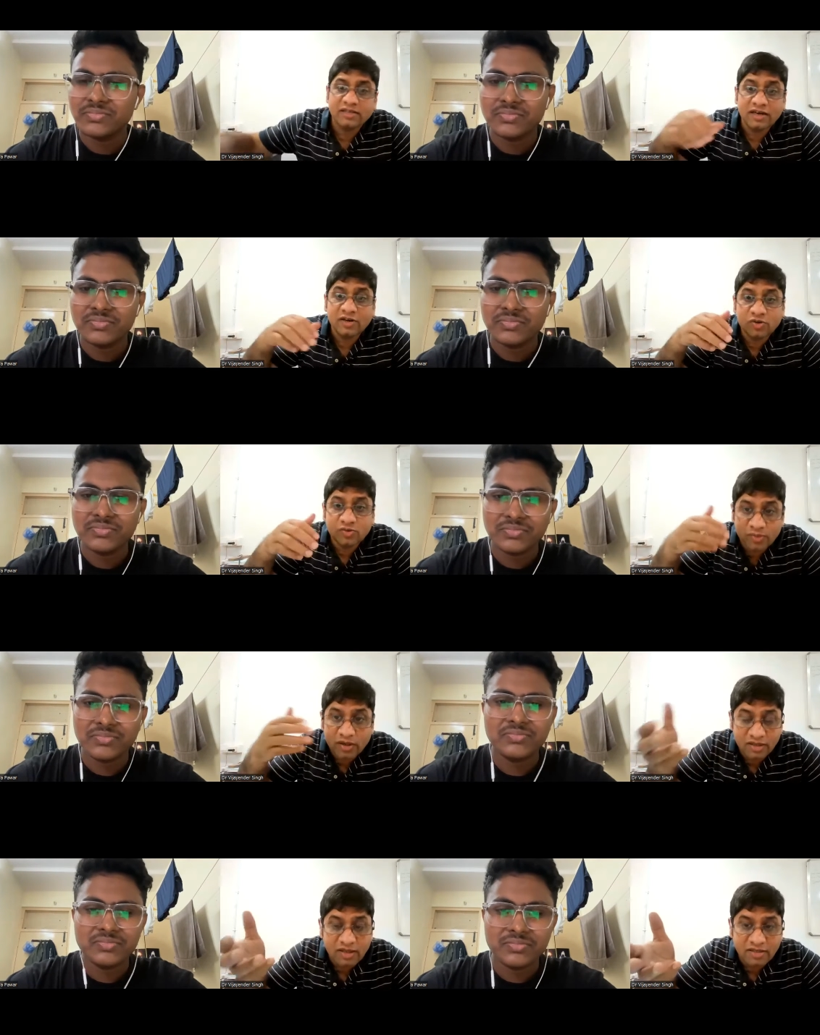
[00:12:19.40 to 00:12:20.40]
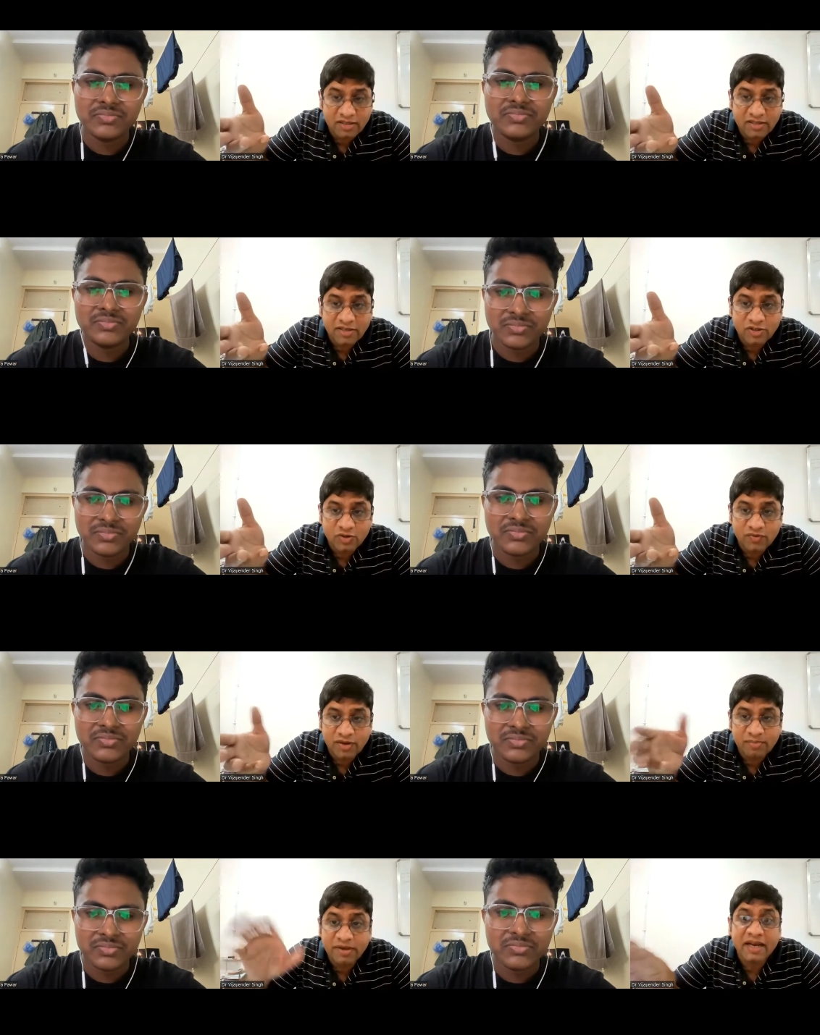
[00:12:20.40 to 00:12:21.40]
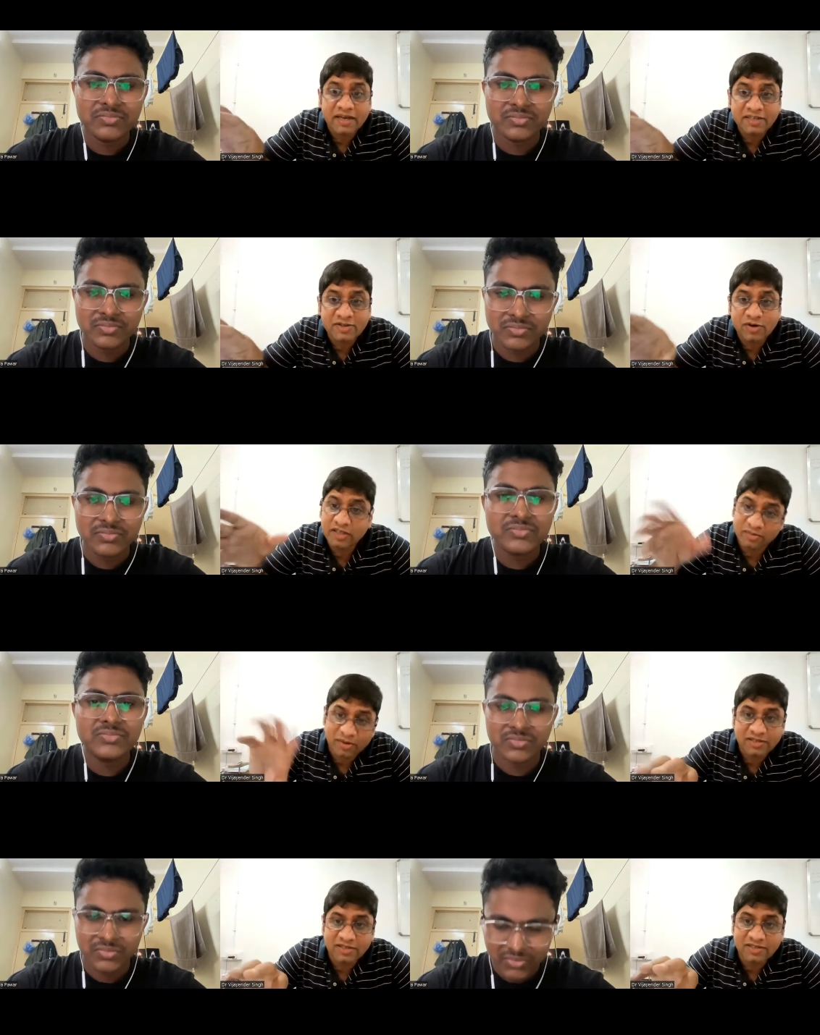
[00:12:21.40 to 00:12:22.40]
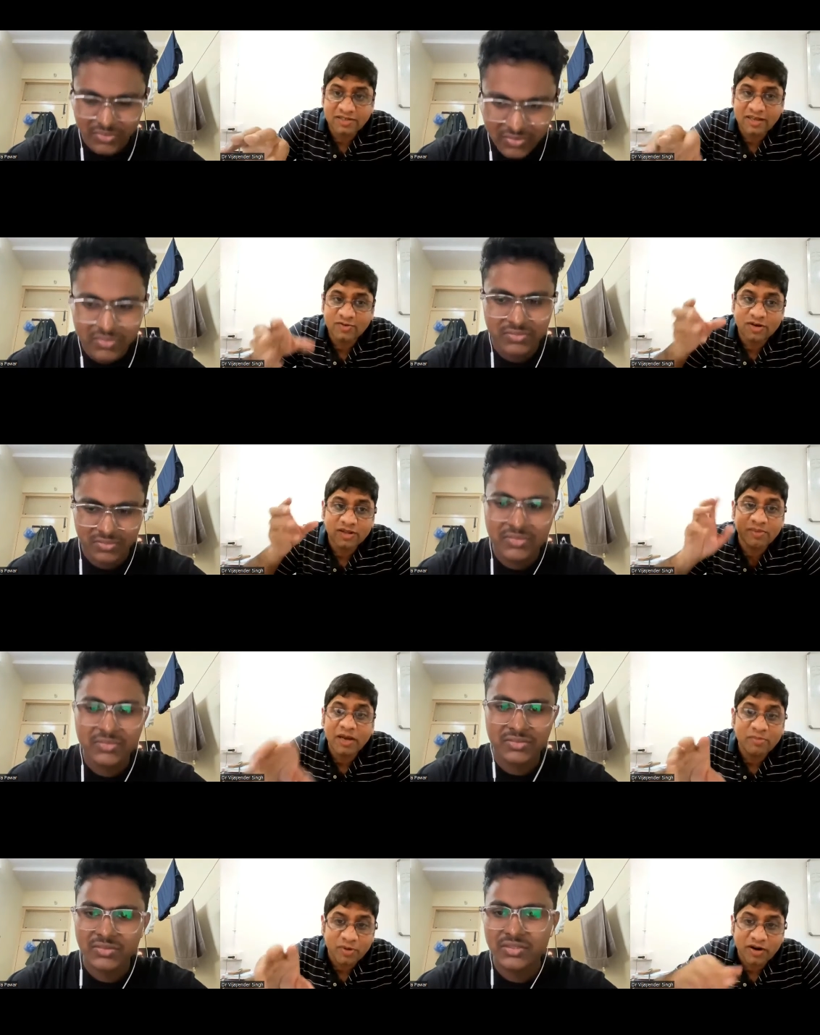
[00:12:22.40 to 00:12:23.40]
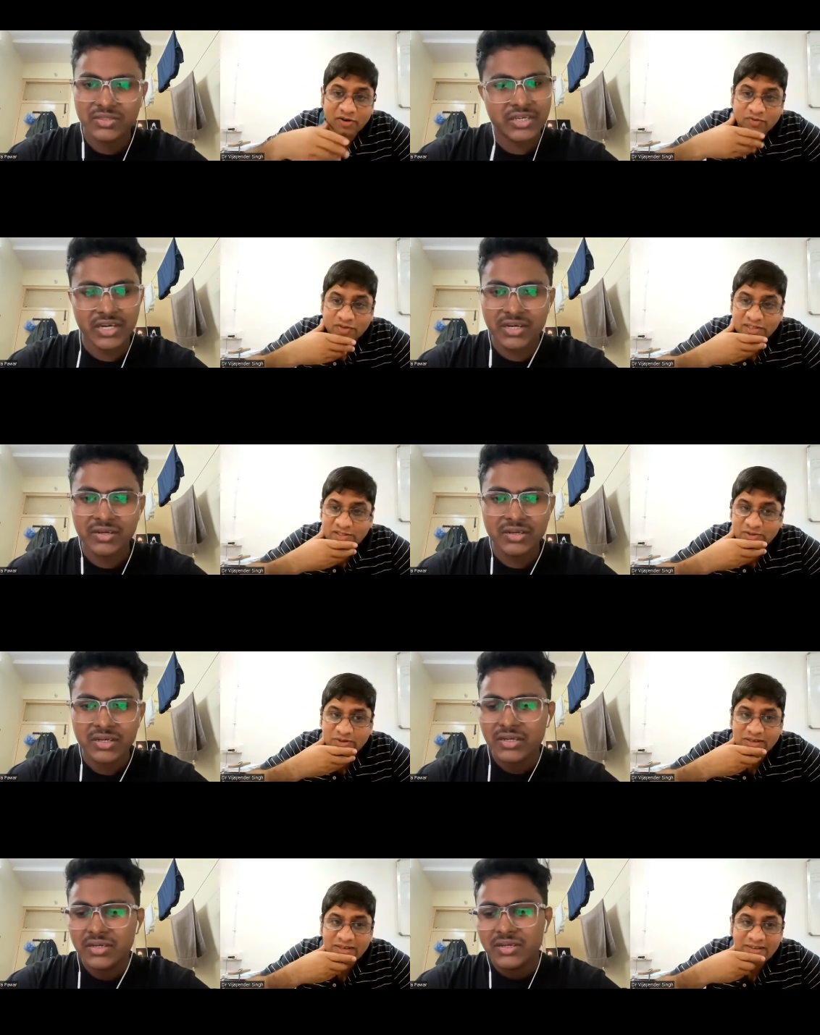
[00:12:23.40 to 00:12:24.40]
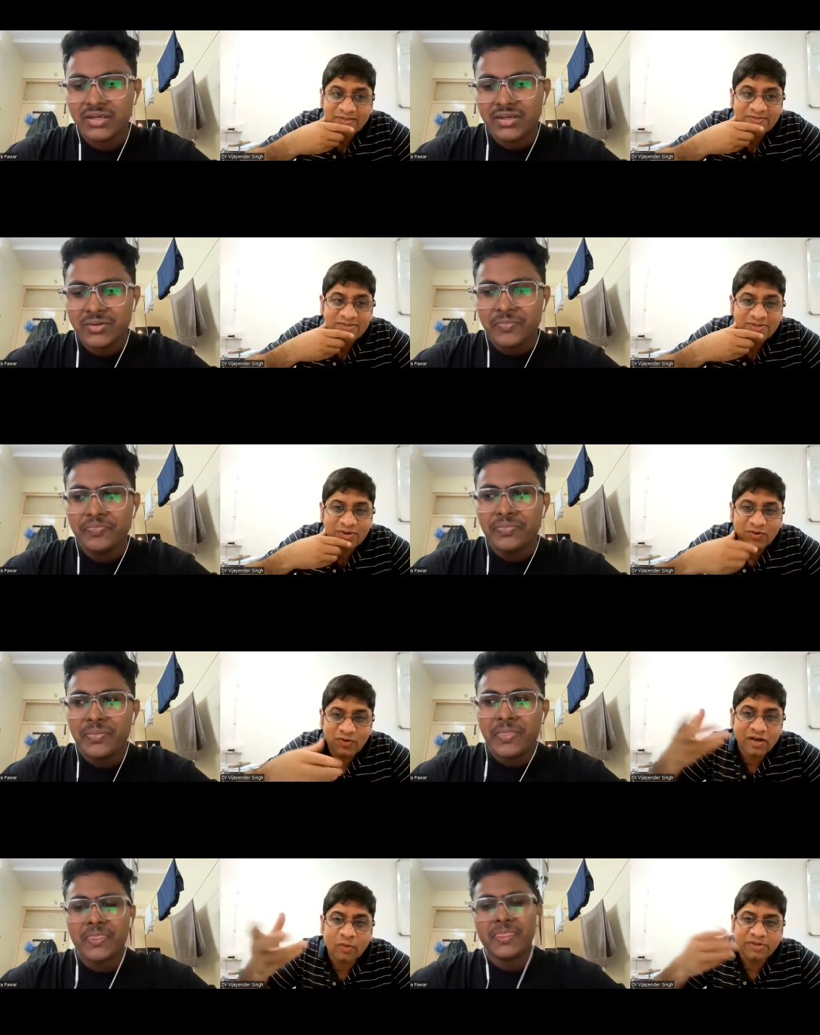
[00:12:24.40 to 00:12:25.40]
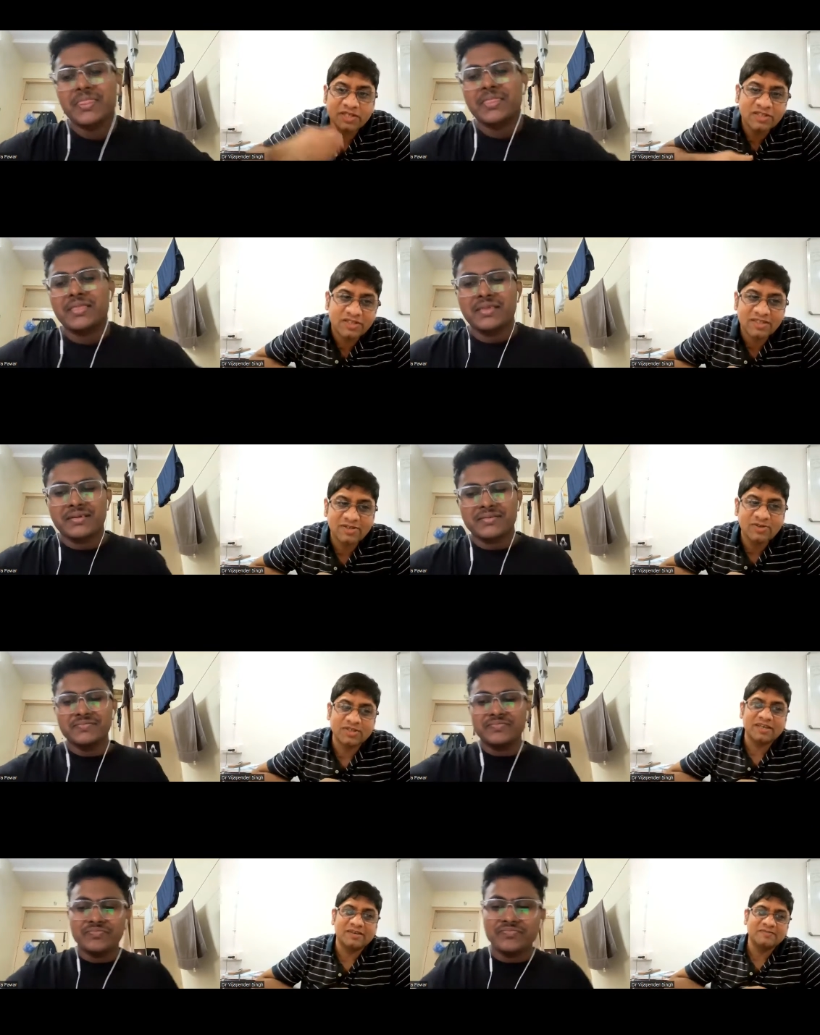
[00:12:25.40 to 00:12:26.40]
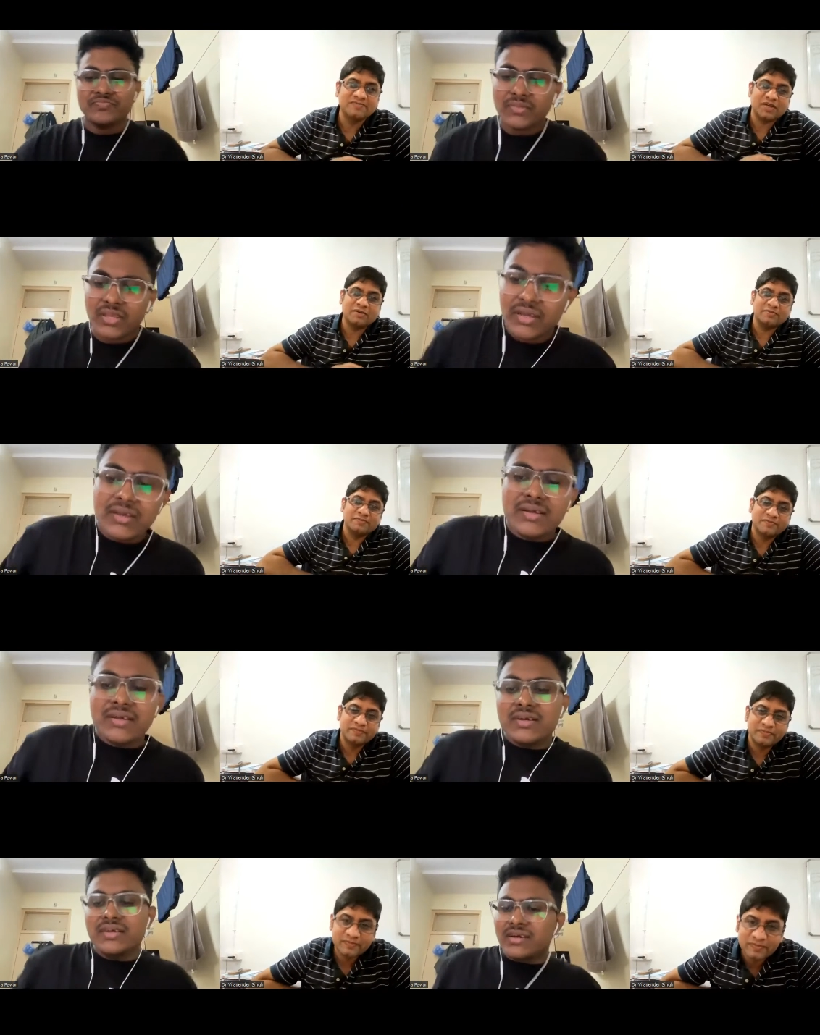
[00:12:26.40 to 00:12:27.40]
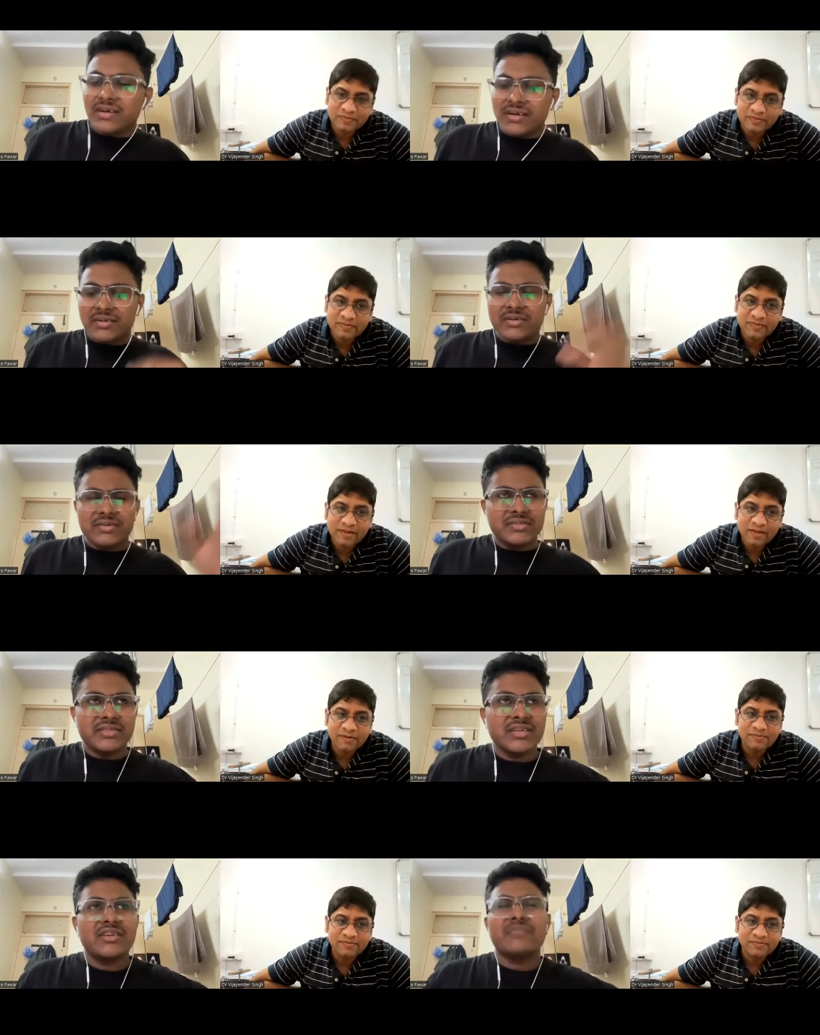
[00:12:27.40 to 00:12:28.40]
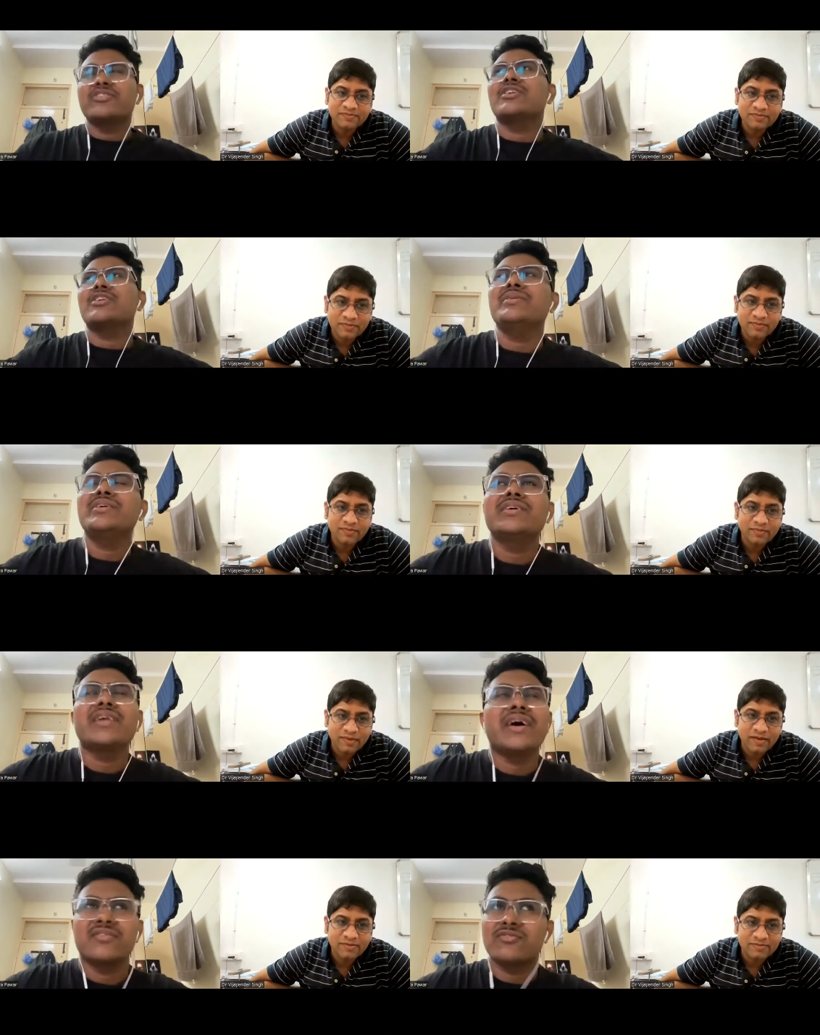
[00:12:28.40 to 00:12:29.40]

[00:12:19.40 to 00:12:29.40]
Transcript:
Speaker 1: guys are into, this is the institute where BTech is not there, master is there. You are the
Speaker 2: main product of the institute.
Speaker 1: So what options you see?
Speaker 2: Just after coming here, I